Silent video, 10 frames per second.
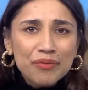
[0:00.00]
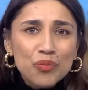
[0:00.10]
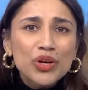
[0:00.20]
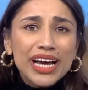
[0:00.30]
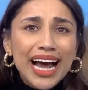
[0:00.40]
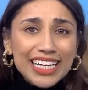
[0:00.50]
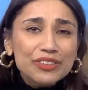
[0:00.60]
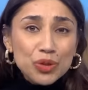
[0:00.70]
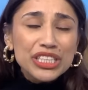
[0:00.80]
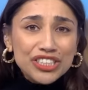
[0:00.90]
what it
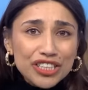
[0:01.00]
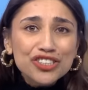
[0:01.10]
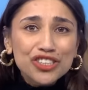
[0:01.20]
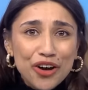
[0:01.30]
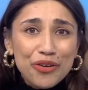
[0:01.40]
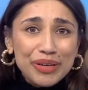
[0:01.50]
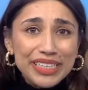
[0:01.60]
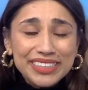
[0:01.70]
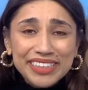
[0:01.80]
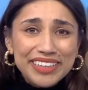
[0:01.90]
has, what it does show
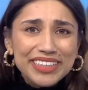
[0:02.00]
is that